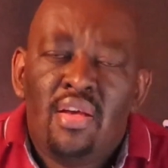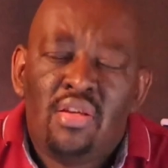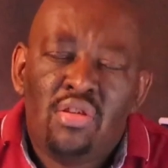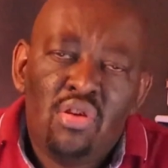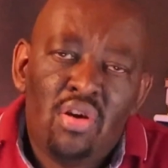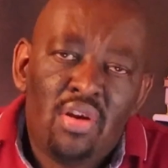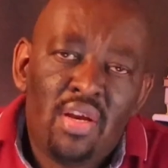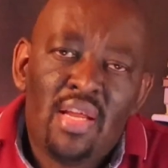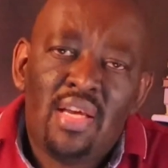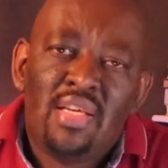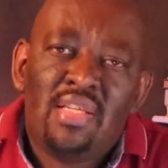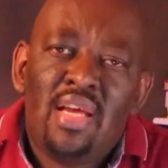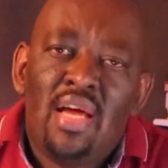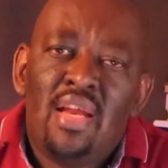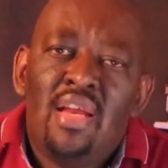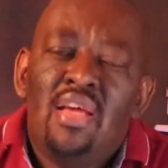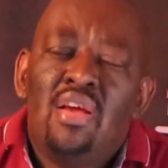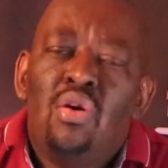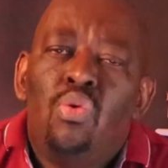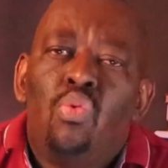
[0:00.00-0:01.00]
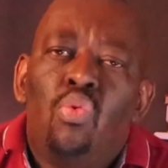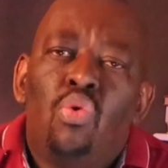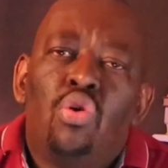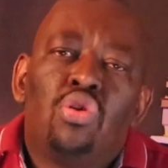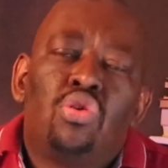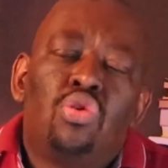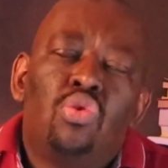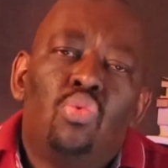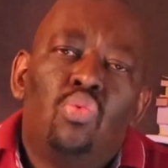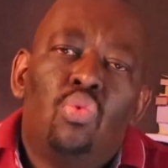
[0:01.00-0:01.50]
it's not necessarily
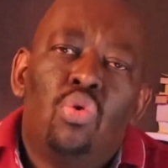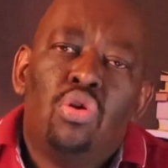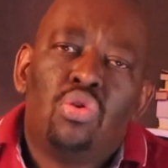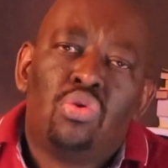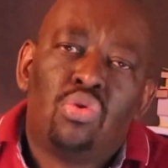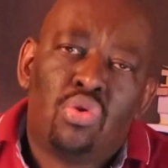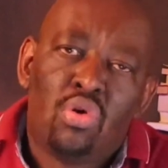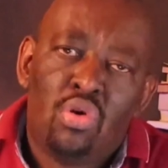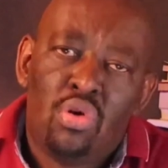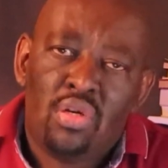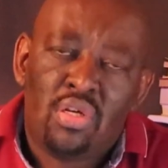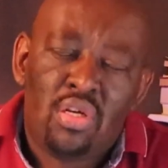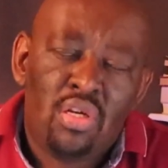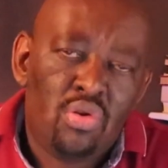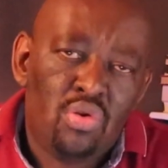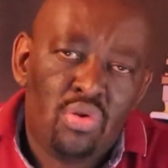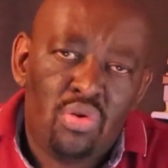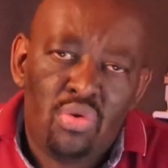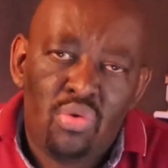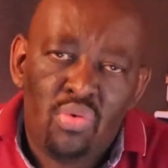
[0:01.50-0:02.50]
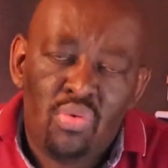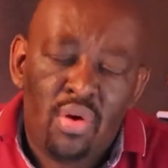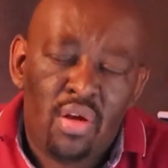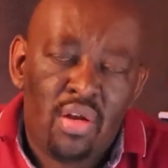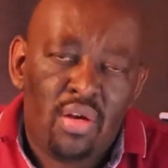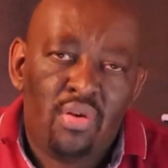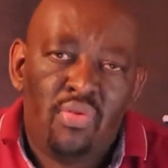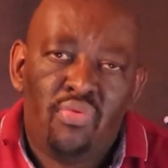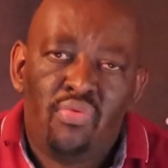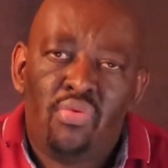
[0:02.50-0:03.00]
what you want to continue
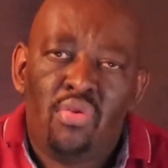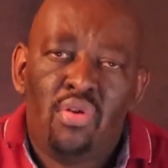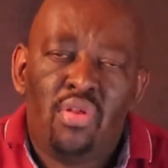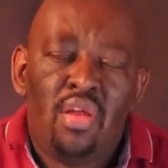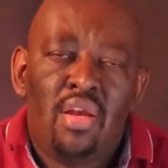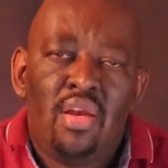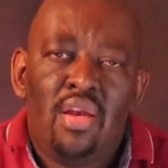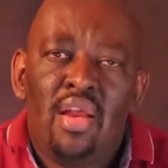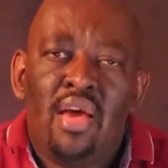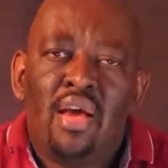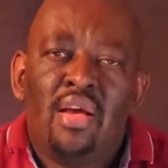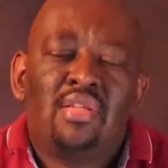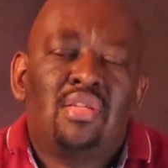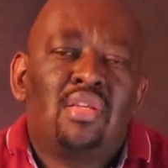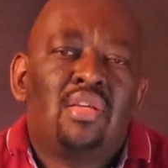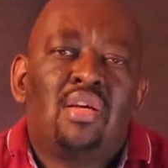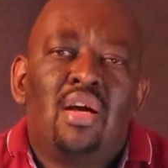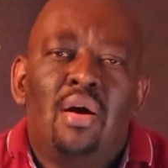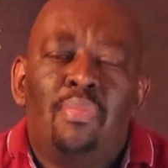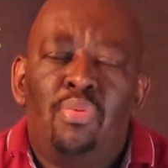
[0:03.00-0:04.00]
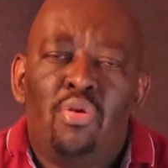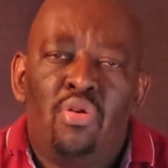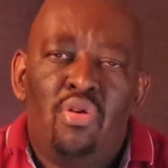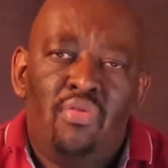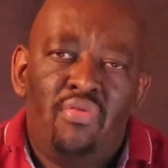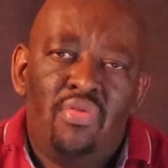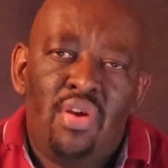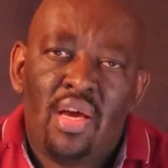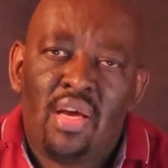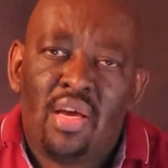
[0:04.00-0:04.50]
doing for the next couple
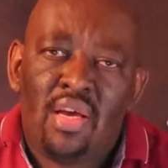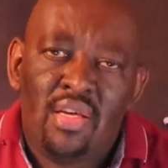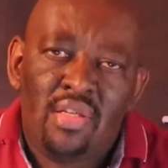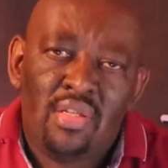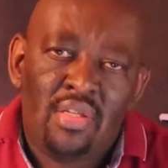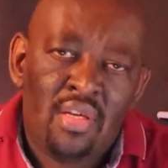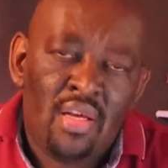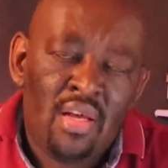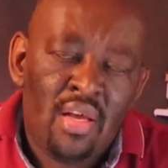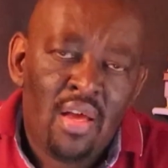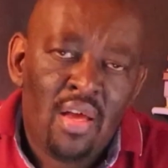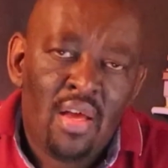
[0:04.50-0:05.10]
of decades.